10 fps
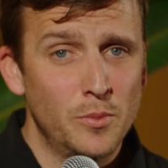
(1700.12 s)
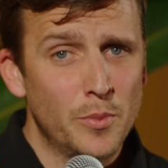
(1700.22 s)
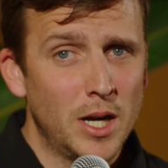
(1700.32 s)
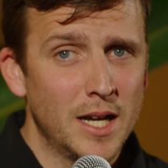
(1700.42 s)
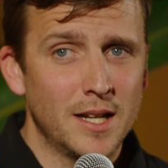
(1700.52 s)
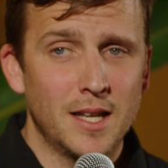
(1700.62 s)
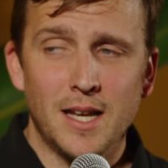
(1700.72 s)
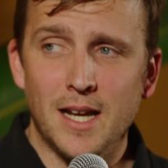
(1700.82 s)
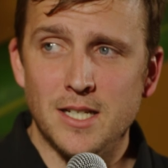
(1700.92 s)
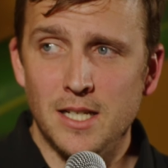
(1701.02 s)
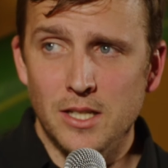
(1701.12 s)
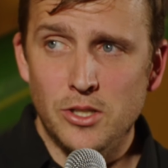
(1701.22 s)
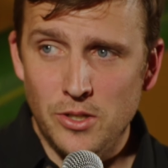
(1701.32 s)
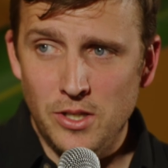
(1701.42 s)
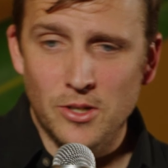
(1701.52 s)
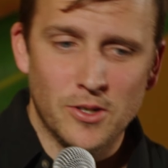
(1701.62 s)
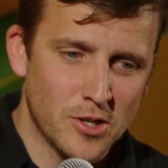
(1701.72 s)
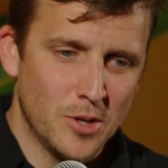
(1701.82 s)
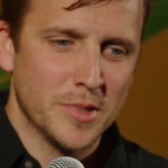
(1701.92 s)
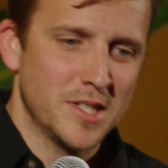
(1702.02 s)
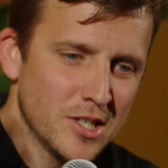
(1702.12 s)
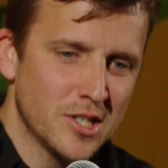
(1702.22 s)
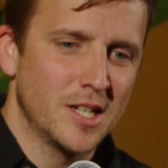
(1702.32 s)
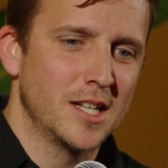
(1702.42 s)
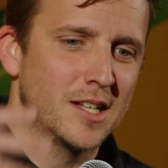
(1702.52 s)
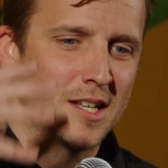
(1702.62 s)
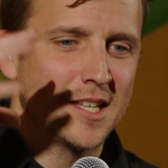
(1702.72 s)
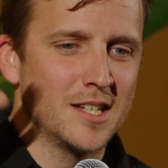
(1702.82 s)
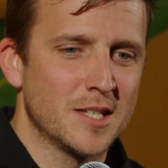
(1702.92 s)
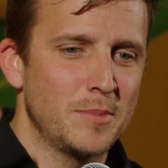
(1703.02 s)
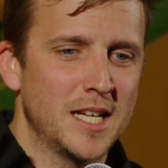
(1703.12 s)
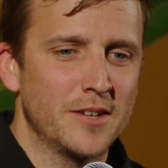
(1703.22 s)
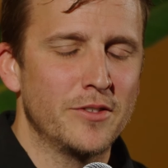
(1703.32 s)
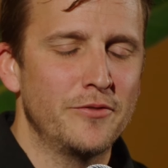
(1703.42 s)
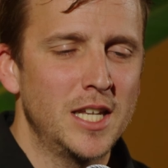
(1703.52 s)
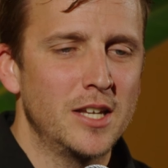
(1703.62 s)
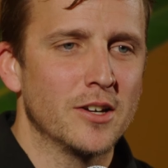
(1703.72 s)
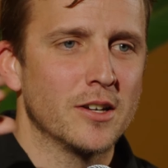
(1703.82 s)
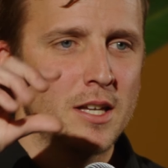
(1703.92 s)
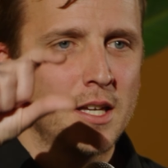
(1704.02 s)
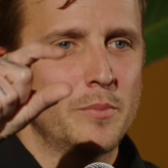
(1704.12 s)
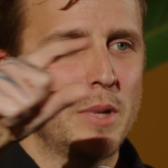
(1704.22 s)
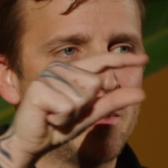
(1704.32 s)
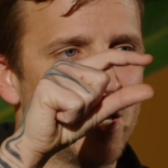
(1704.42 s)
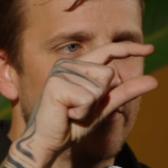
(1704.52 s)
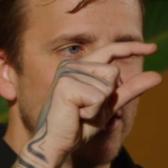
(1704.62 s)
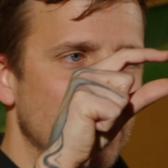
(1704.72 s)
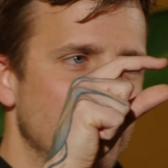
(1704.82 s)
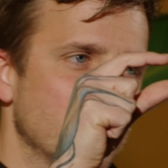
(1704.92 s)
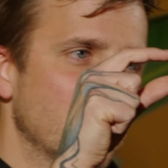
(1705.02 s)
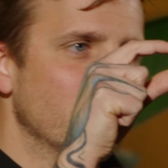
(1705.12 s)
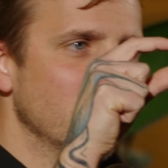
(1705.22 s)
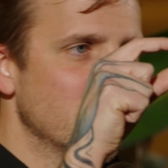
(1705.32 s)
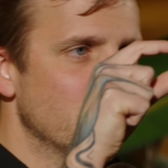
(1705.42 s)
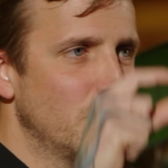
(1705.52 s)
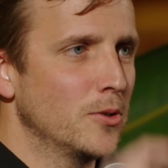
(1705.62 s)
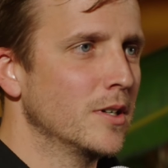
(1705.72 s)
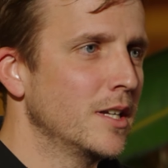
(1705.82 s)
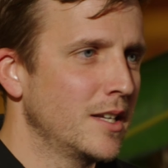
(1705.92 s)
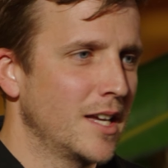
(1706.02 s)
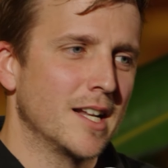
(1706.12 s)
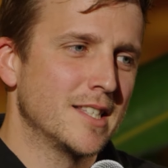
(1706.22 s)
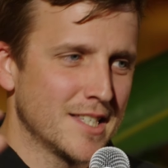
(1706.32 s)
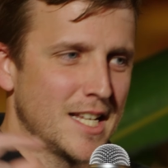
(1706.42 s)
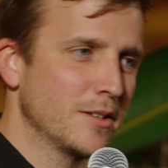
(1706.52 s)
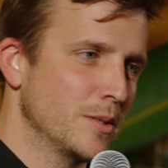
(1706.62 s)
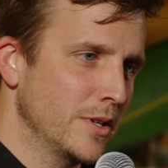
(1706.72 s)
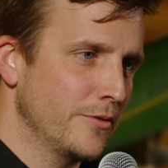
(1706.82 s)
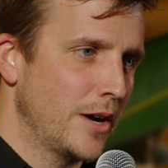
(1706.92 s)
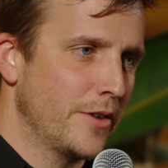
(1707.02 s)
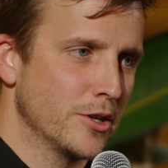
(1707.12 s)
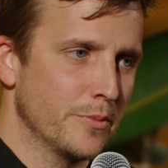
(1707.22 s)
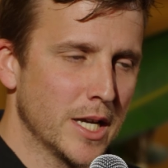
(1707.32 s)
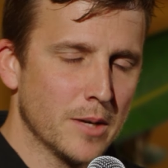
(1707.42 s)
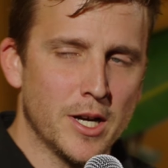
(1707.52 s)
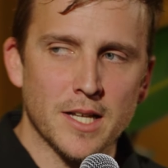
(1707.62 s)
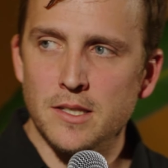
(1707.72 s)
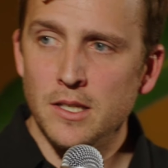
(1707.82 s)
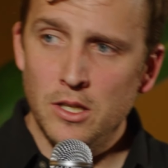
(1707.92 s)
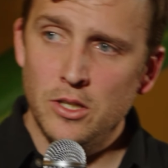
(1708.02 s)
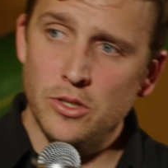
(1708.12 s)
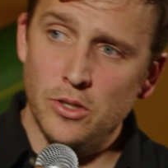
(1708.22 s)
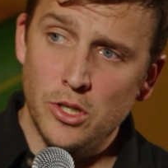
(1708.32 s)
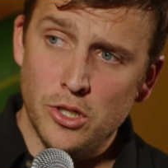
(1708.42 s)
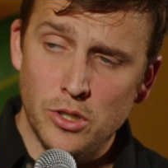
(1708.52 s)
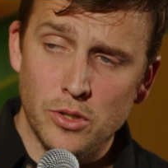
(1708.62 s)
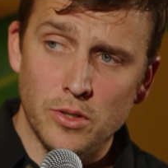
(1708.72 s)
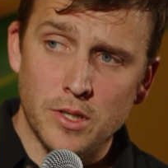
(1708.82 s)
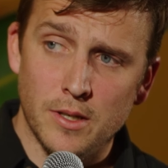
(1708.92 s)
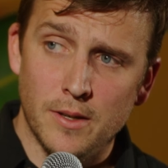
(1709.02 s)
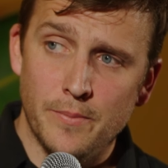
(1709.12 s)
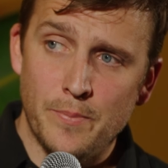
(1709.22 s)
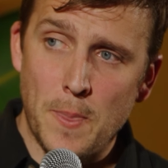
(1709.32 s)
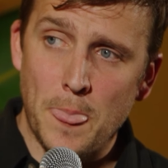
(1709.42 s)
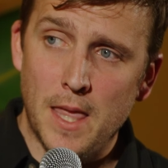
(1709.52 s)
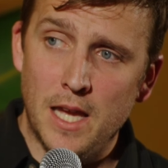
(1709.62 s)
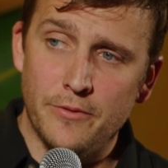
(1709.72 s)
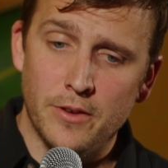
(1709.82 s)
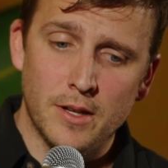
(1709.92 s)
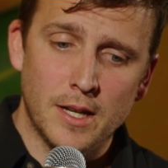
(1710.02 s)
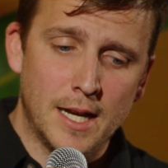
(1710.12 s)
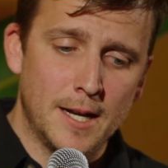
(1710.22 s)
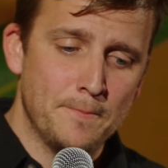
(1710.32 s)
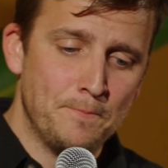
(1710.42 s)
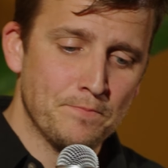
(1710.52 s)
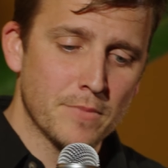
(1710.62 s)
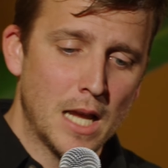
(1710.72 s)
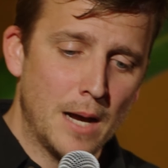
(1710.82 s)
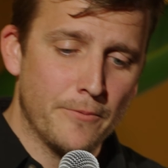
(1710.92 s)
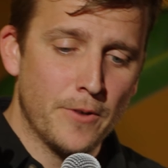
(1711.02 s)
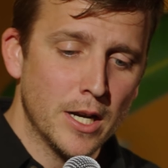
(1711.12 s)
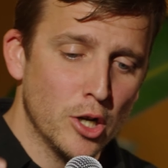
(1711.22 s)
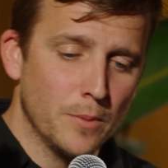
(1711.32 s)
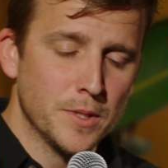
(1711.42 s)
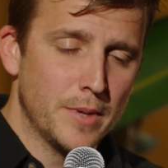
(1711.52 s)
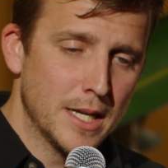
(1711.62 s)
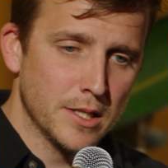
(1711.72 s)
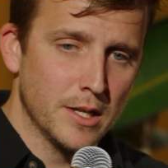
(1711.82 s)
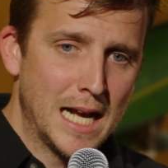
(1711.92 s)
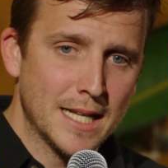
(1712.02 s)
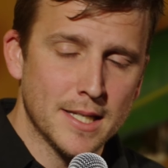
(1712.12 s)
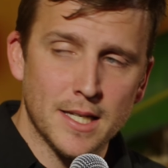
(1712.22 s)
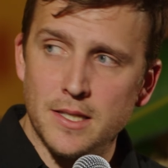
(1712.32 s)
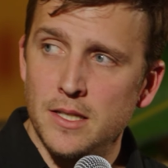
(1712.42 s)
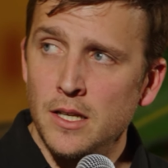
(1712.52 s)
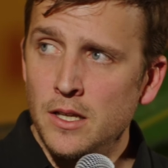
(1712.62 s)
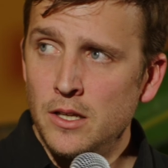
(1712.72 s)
you might actually, due to your composition and display of the video, maybe that video is just like really small and it doesn't have to be 500 megabytes. So you should do some effort up front, optimizing your assets